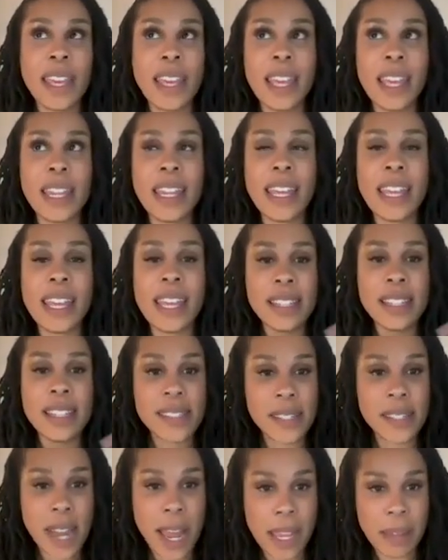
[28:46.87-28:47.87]
it
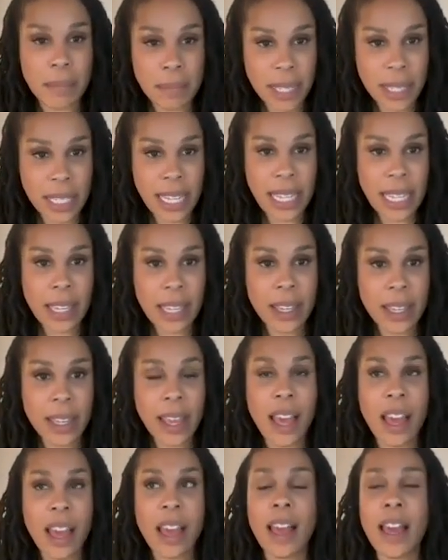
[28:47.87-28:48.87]
is timely,
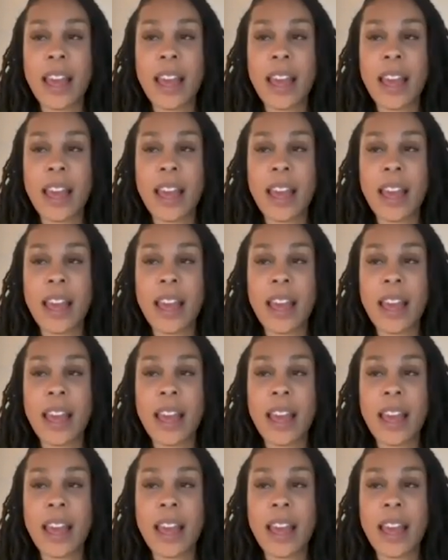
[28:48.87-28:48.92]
